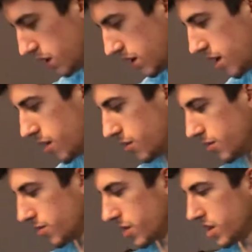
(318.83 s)
Now,
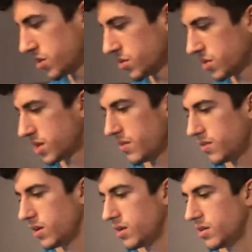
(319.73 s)
for electrical
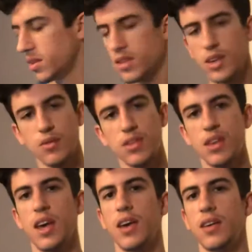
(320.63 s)
safety, the thing with
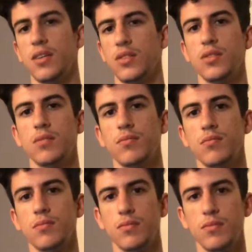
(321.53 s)
that is,
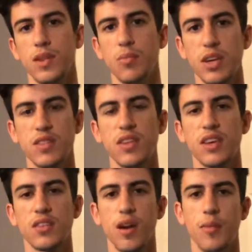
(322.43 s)
the biggest thing
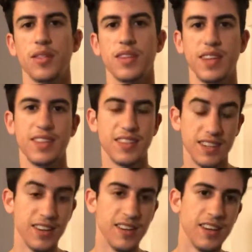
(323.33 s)
is common
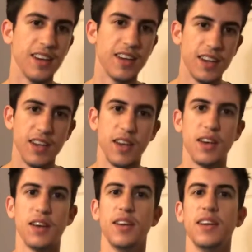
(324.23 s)
sense.
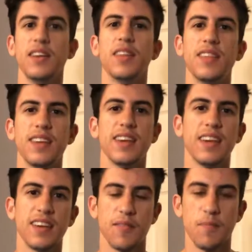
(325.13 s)
You need to
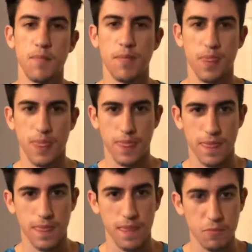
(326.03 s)
think
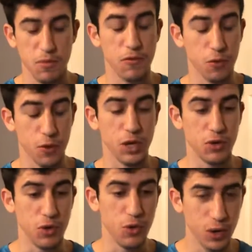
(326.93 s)
before you
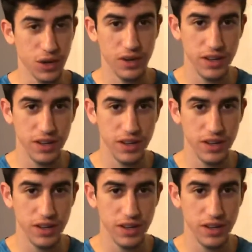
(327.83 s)
do,